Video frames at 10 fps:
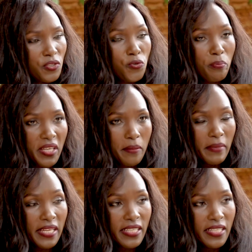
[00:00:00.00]
to make
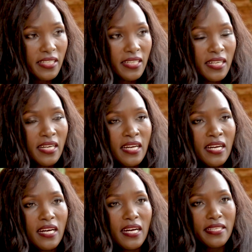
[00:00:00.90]
money.
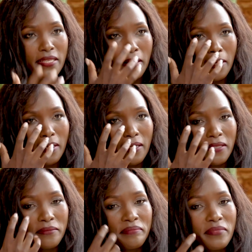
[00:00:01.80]
And
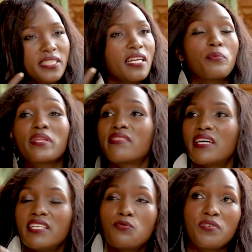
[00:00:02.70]
yeah, with
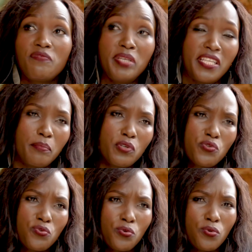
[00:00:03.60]
that, we've been able
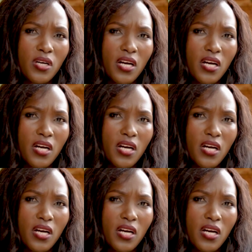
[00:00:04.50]
to